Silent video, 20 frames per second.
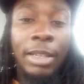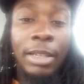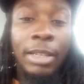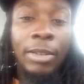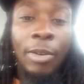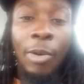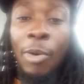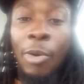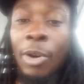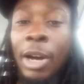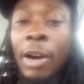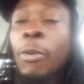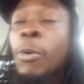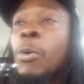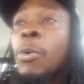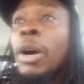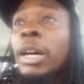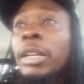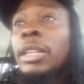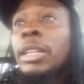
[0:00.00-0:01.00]
Or,
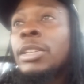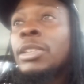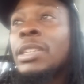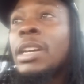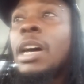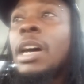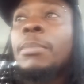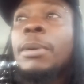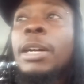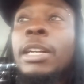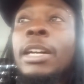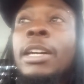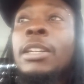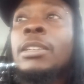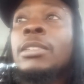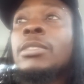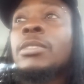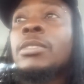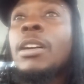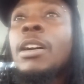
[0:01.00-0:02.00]
oh, I need a job, I got
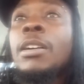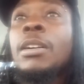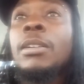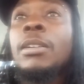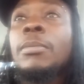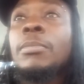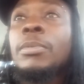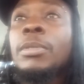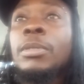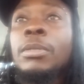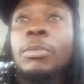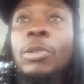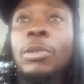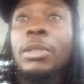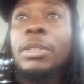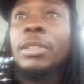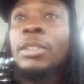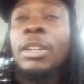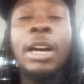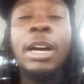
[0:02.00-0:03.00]
to start
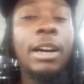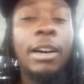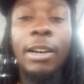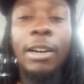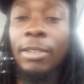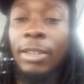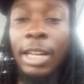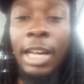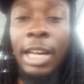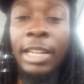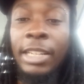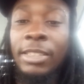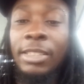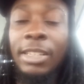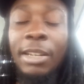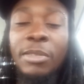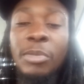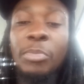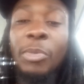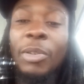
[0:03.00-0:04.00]
smoking. No, I ain't
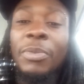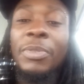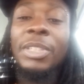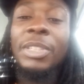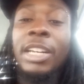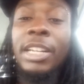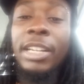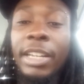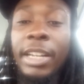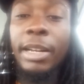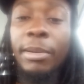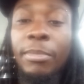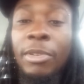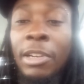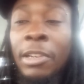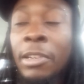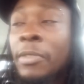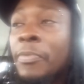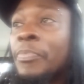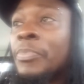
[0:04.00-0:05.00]
stopped smoking for none of that,
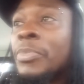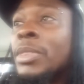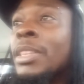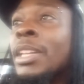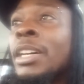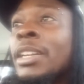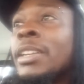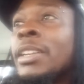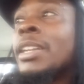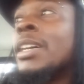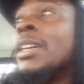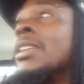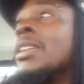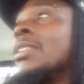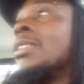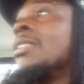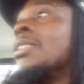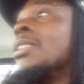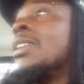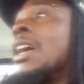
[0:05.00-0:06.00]
bro. None of that.
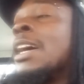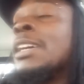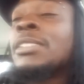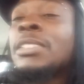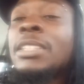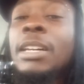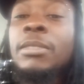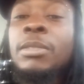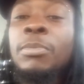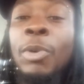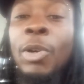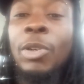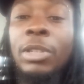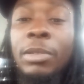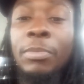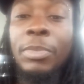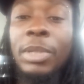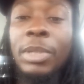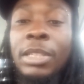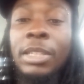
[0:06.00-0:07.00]
I stopped
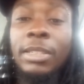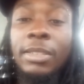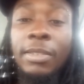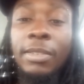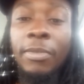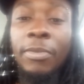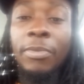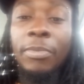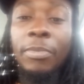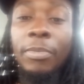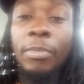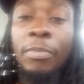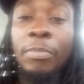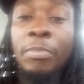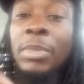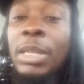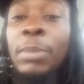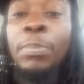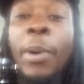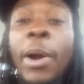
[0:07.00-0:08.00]
smoking because of
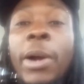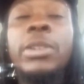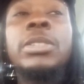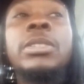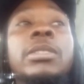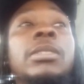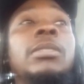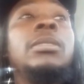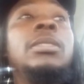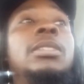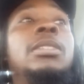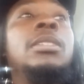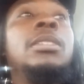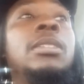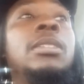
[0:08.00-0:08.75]
me personally.